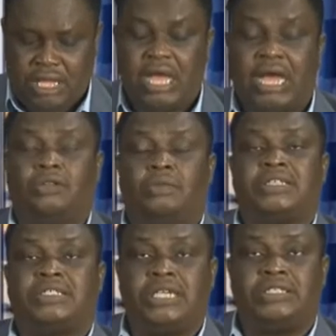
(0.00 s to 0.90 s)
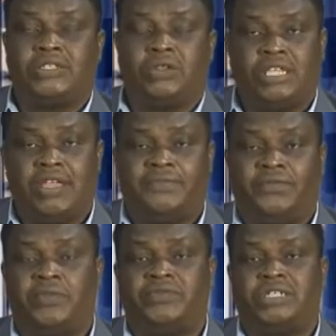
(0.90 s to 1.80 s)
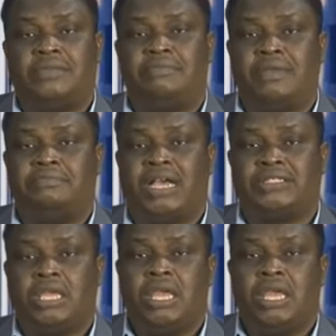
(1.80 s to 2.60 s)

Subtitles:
And number 6, they don't involve team members